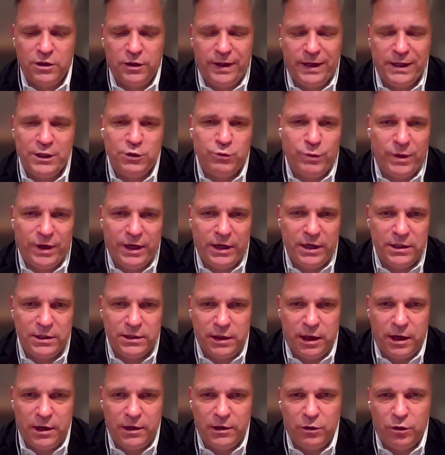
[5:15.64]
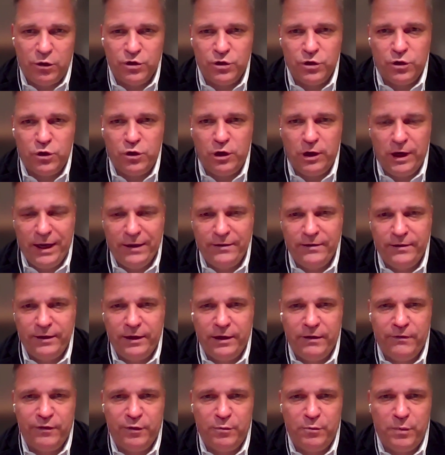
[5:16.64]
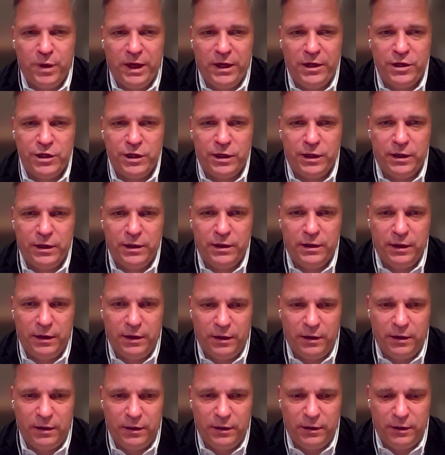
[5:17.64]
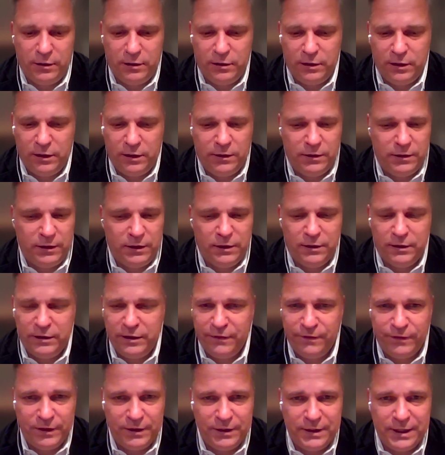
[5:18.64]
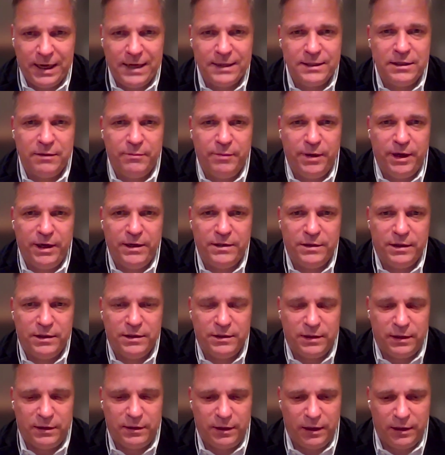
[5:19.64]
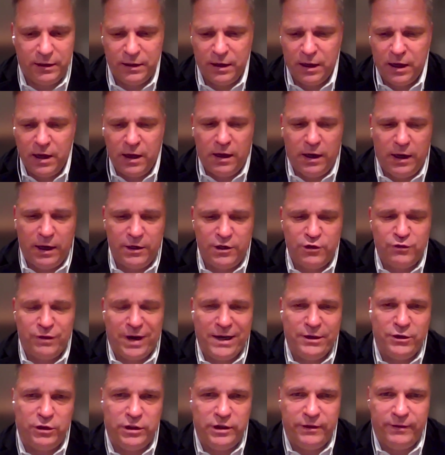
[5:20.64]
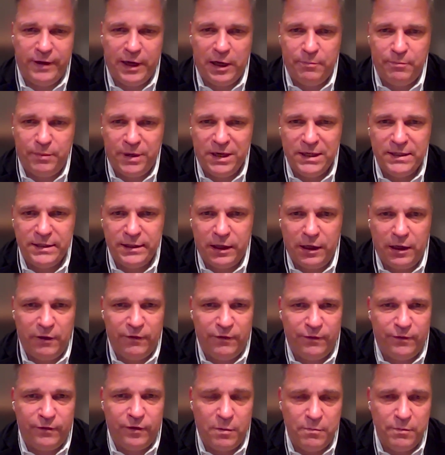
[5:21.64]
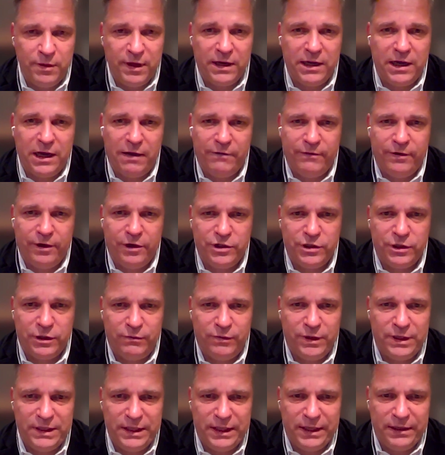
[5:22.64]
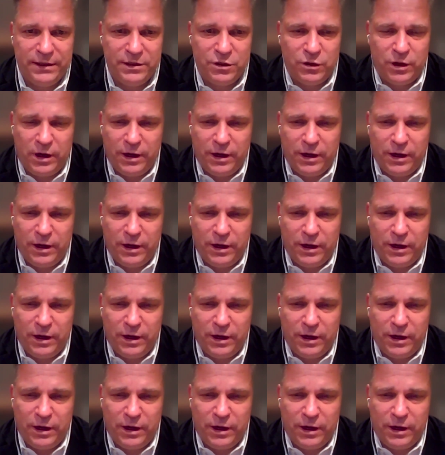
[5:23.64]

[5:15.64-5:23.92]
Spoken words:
So that's when I started also collecting information in different databases and try to develop myself from the coverage that we did.